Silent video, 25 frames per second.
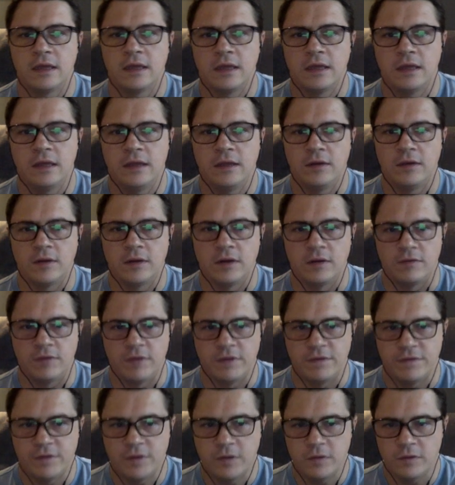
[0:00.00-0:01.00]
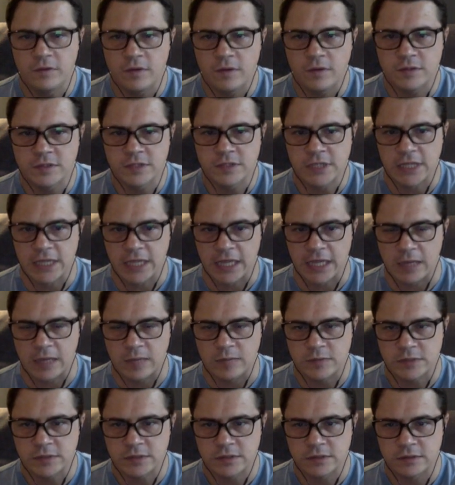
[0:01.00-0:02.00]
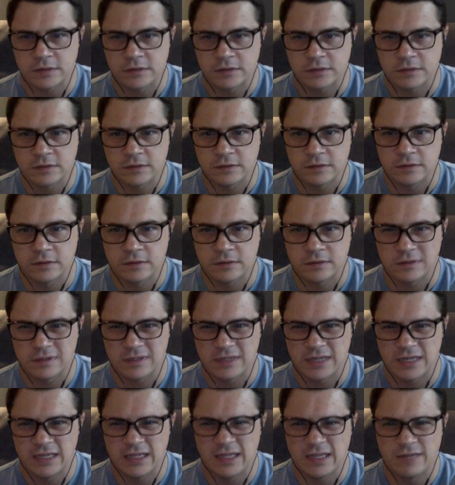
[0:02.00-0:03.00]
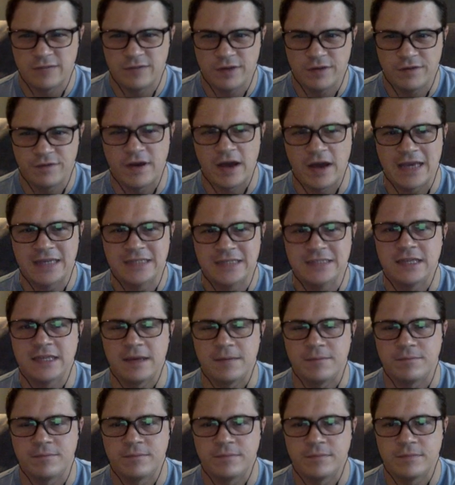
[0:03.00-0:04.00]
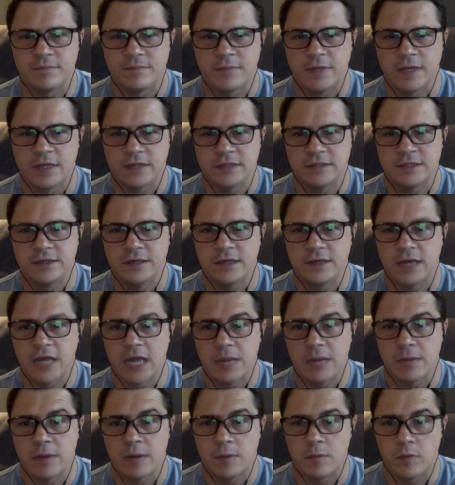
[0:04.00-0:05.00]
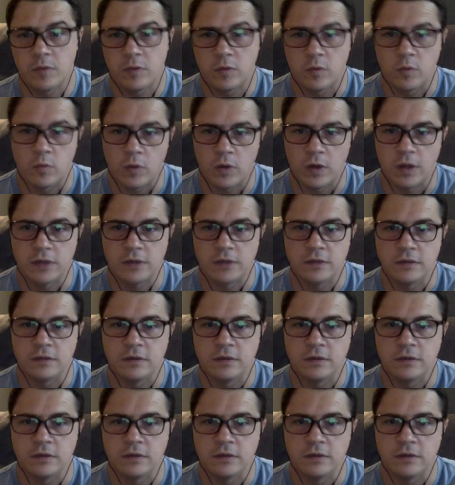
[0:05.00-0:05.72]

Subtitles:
you're going to review those claims, and then revise them until you come up with one